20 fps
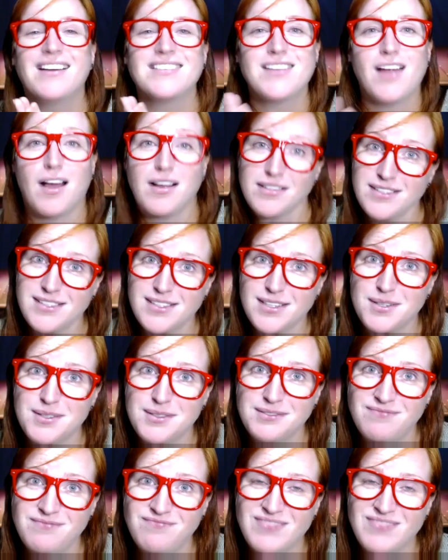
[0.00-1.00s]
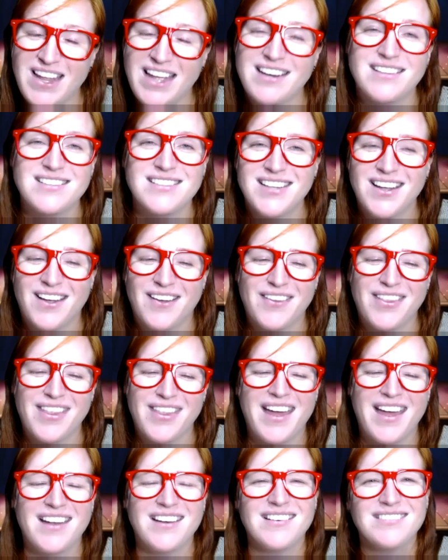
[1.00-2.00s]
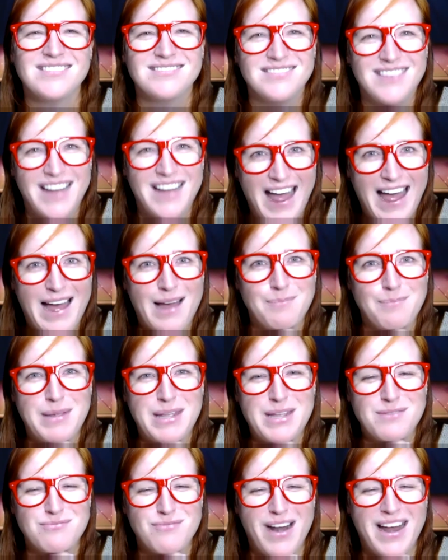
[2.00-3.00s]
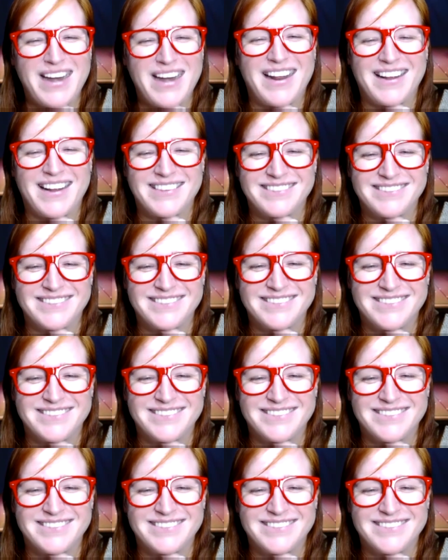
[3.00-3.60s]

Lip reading: Talk soon. And until then, happy writing.